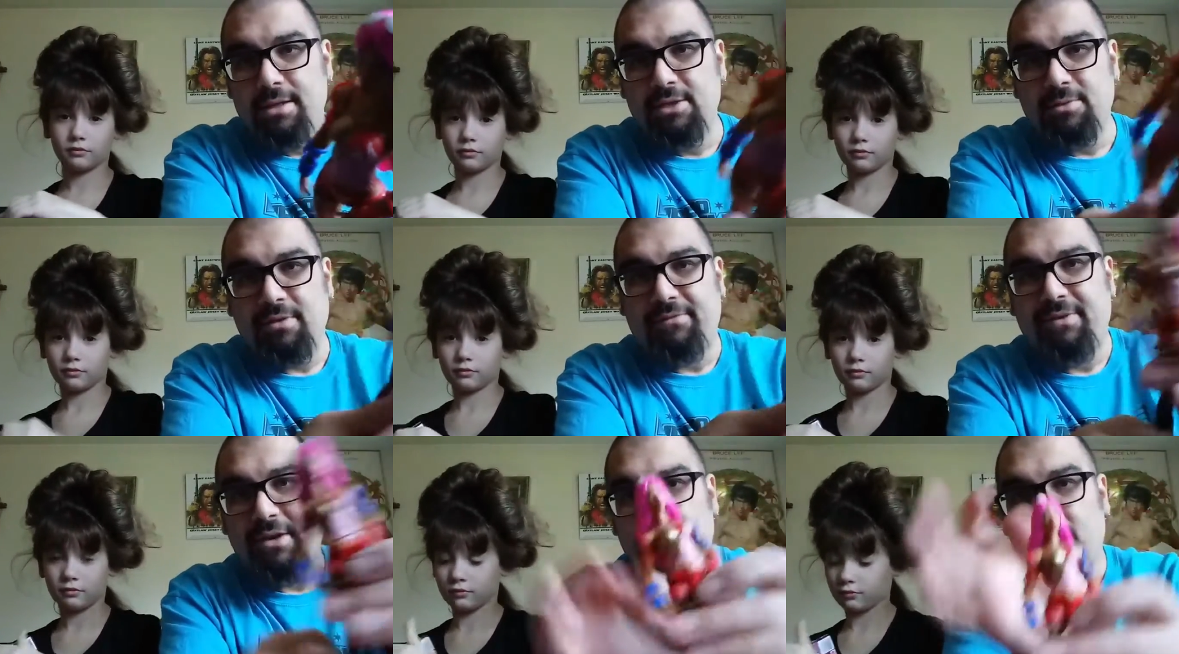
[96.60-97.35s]
Speaker 1: These were the
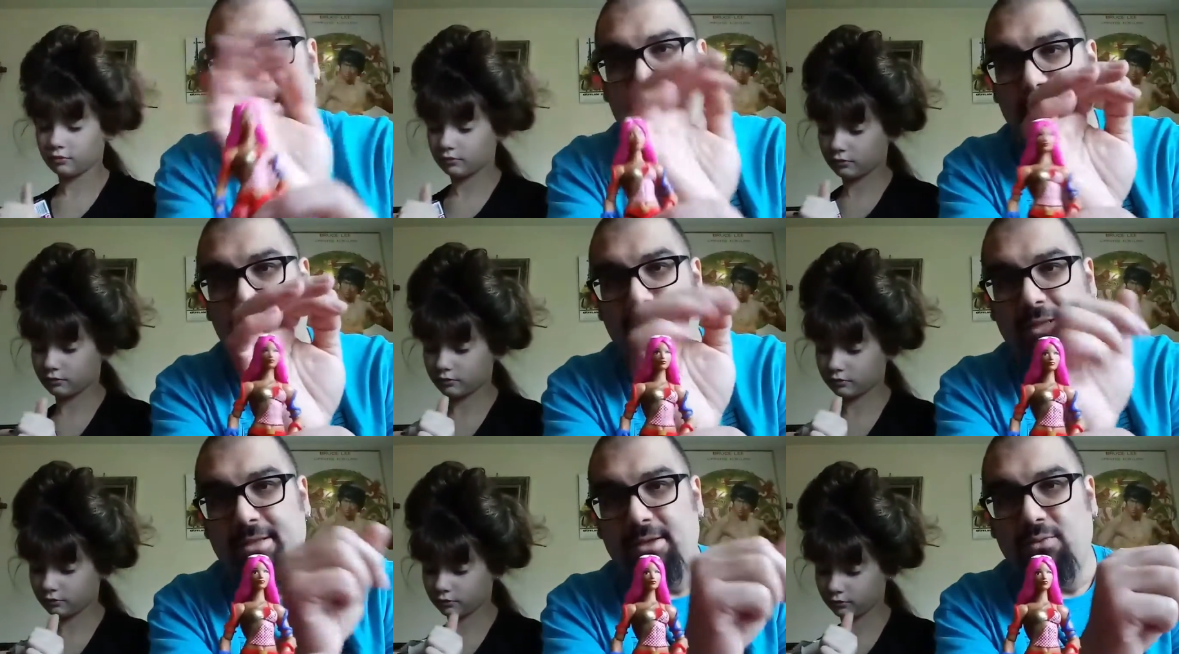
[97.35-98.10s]
figure line
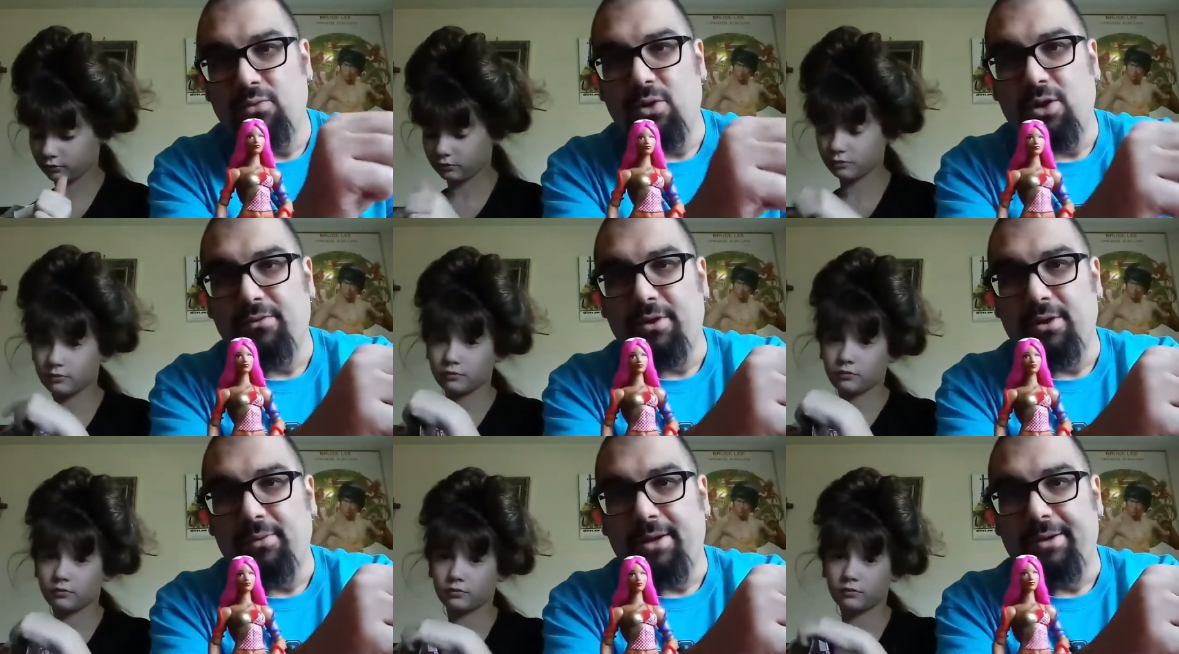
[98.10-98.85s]
that didn't work
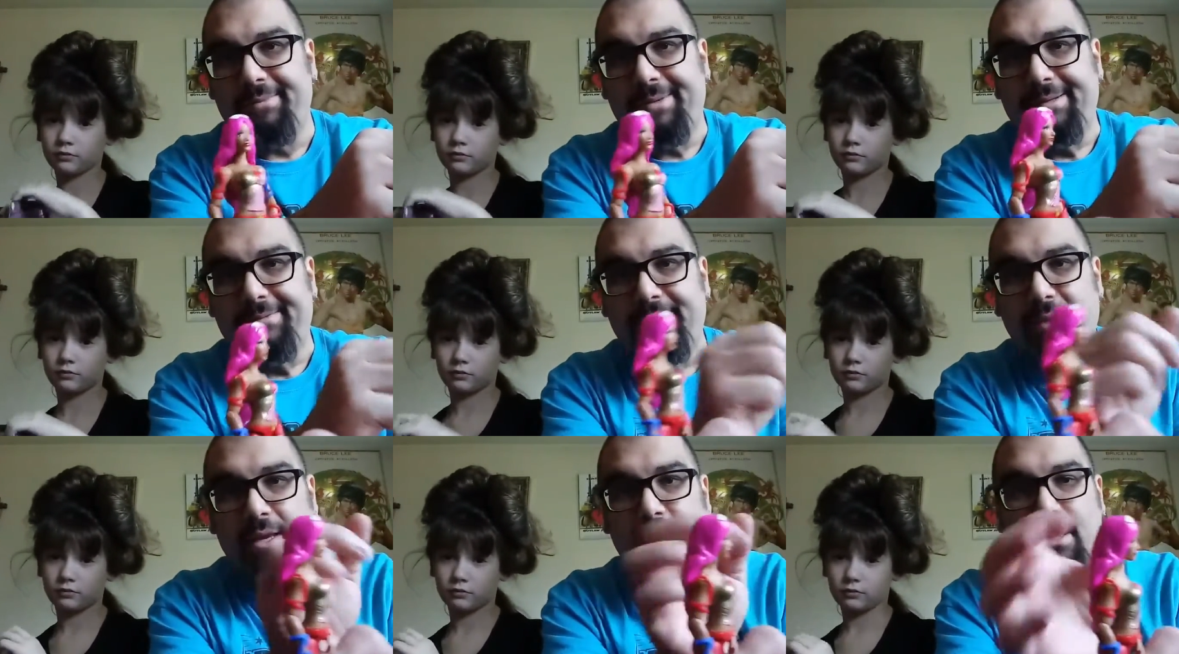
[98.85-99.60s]
very well, but
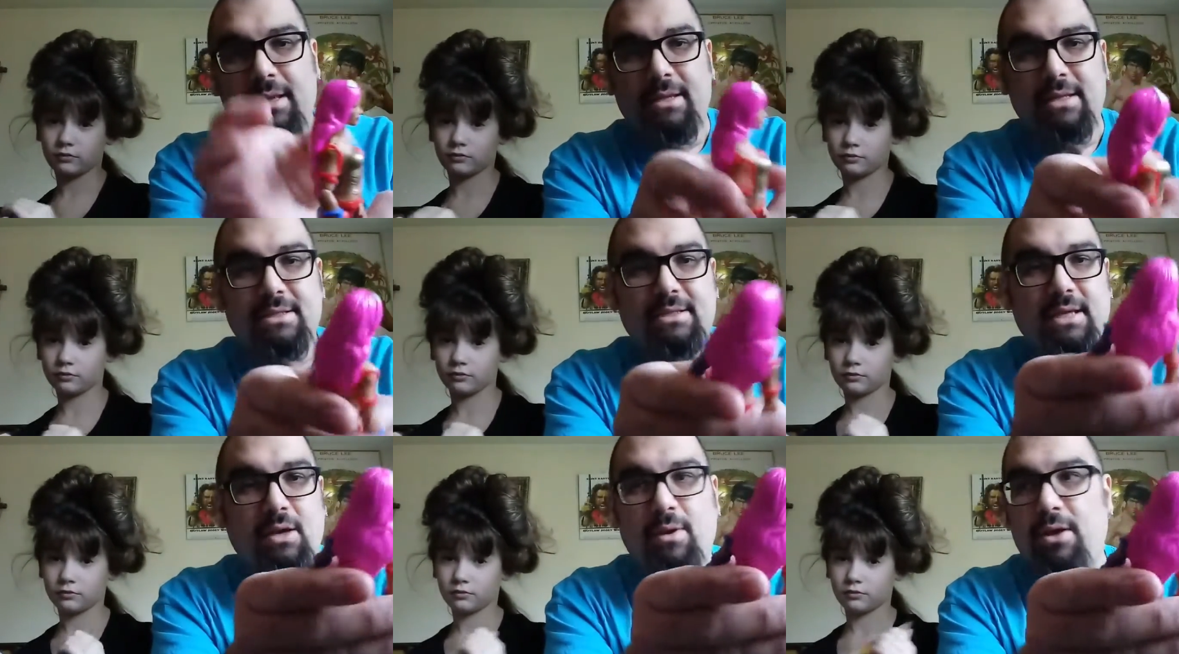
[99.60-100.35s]
didn't
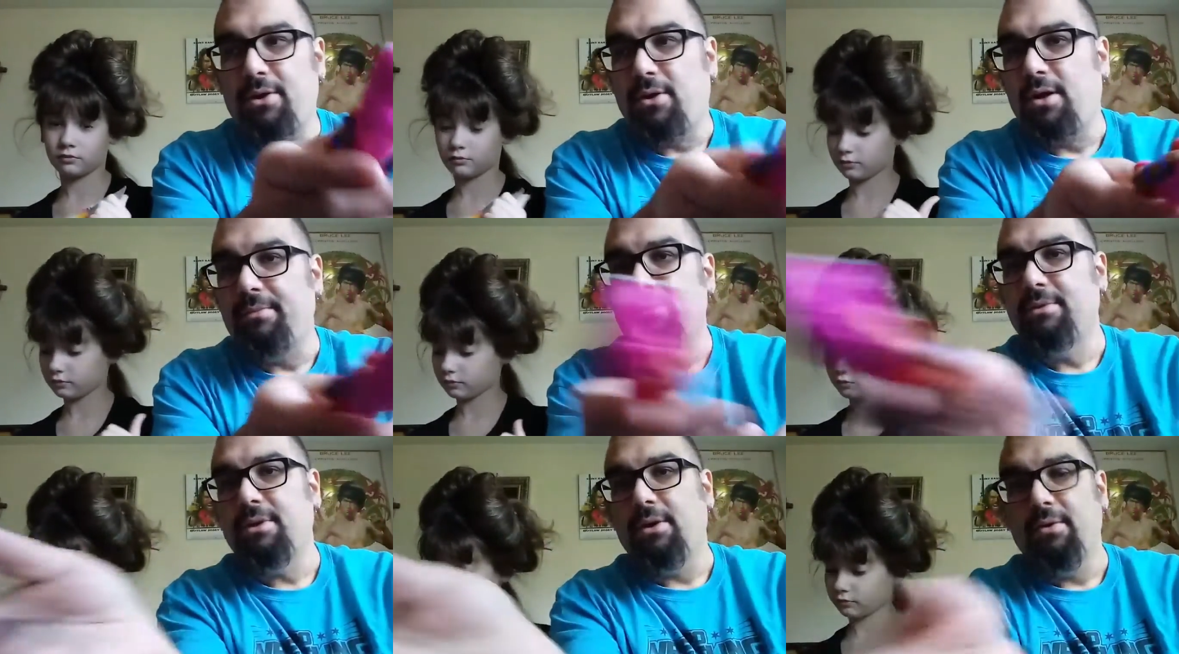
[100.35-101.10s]
sell well at all.
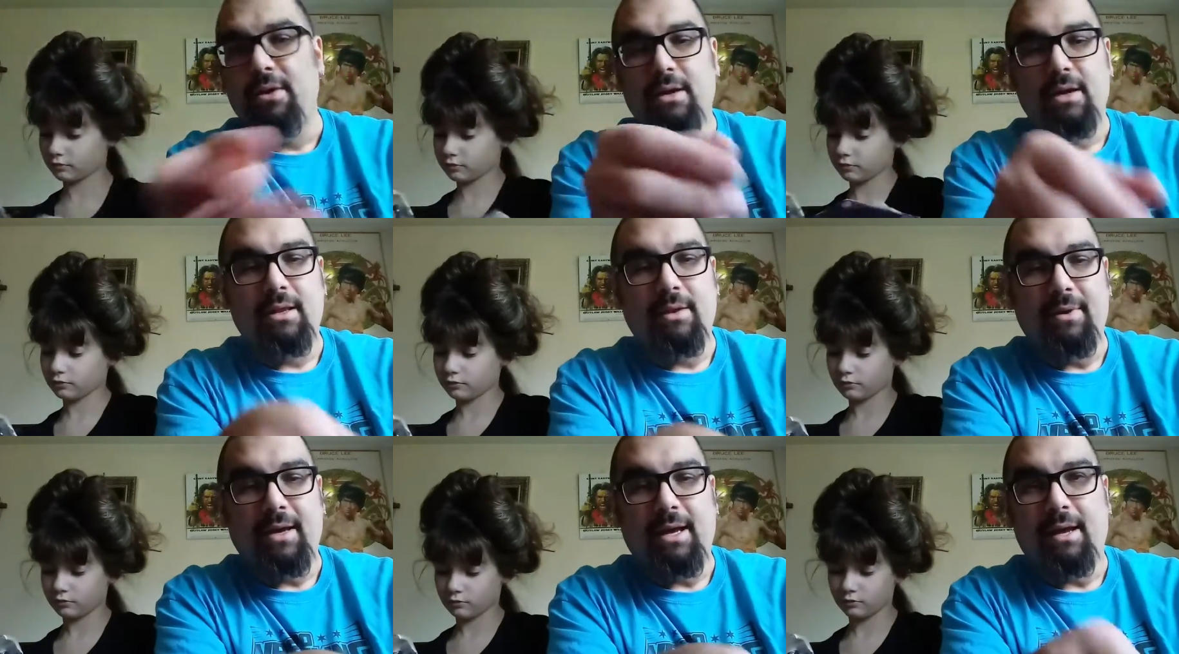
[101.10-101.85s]
So, and
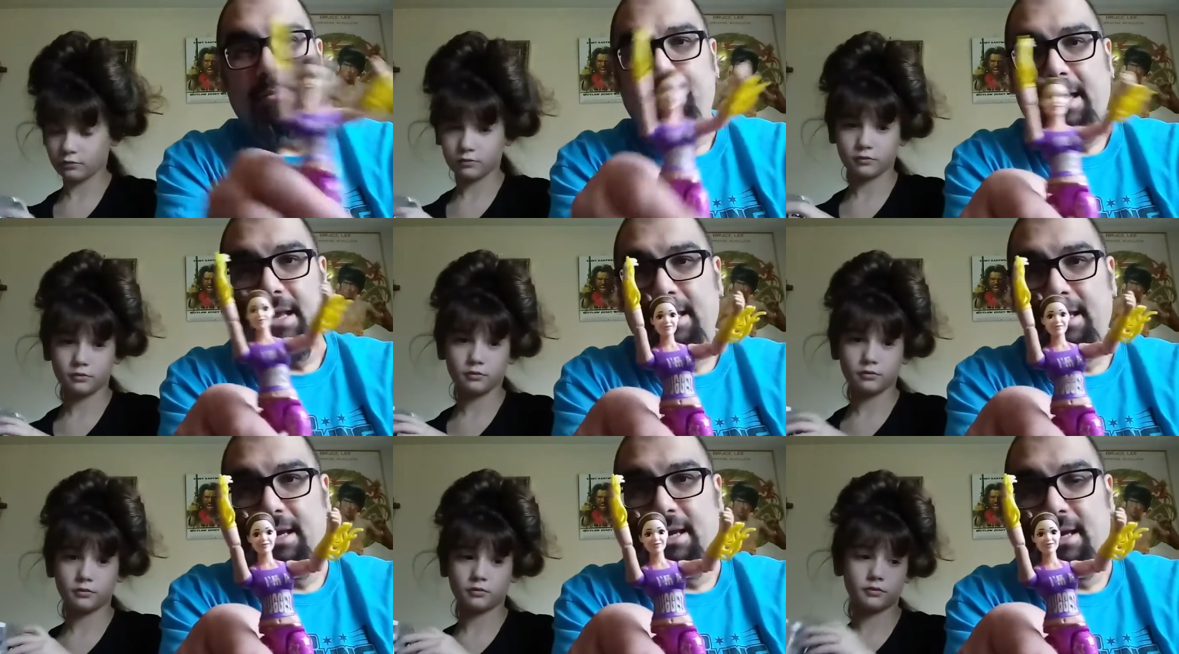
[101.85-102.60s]
then we got
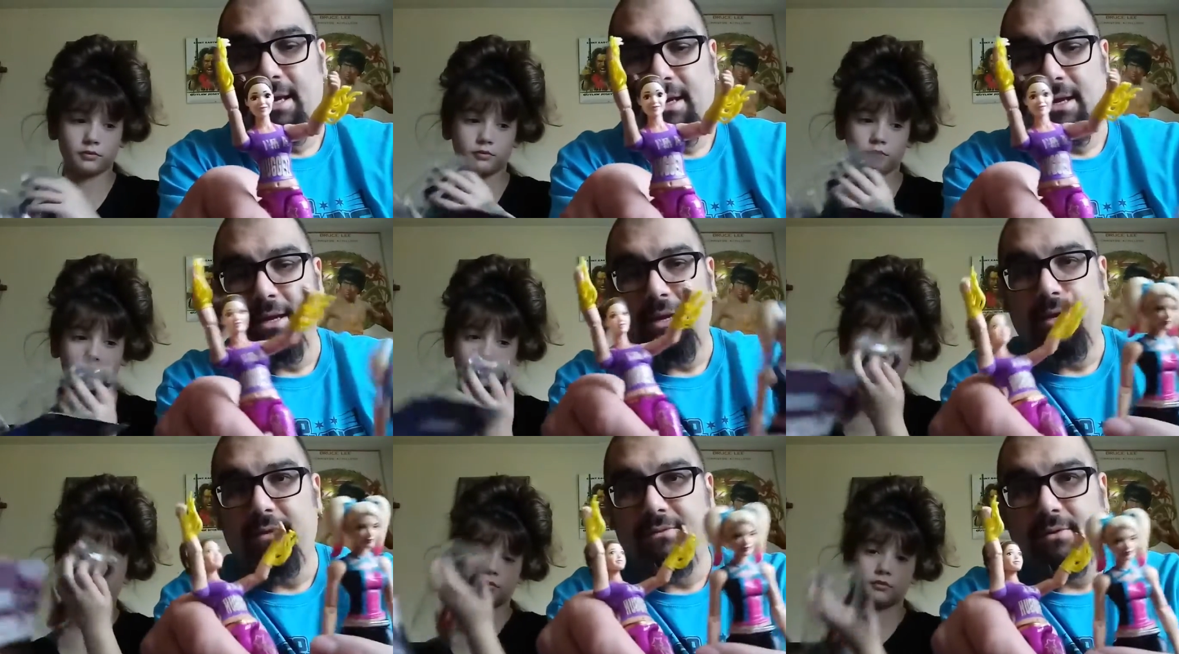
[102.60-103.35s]
Bayley,
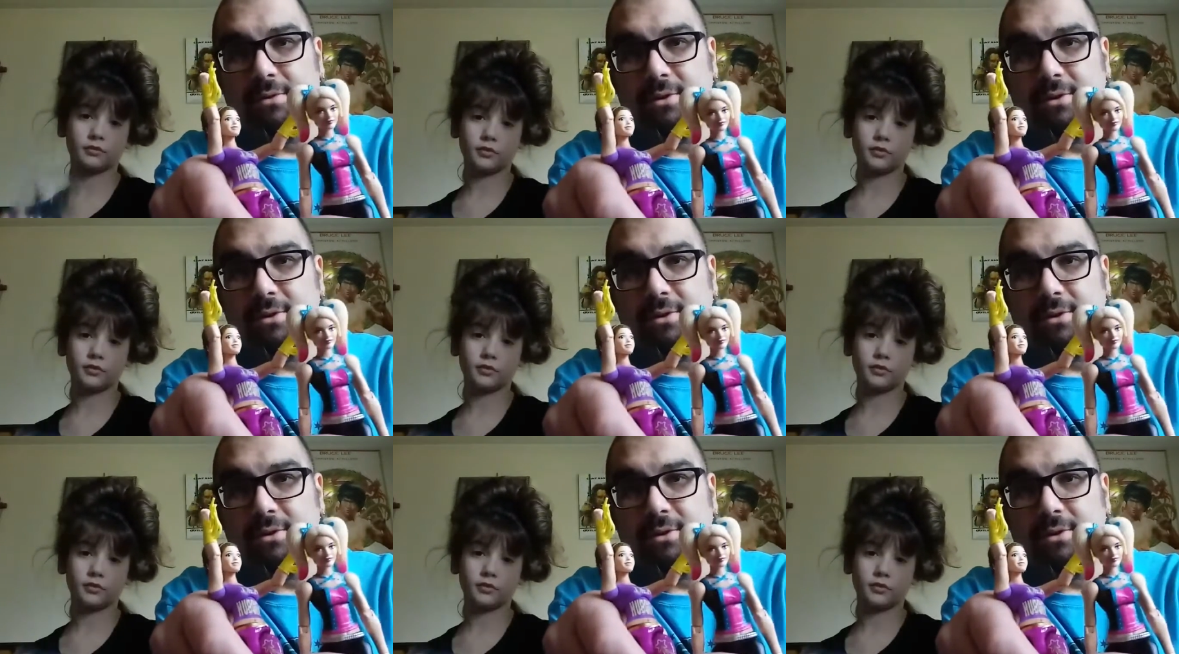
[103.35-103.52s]
and of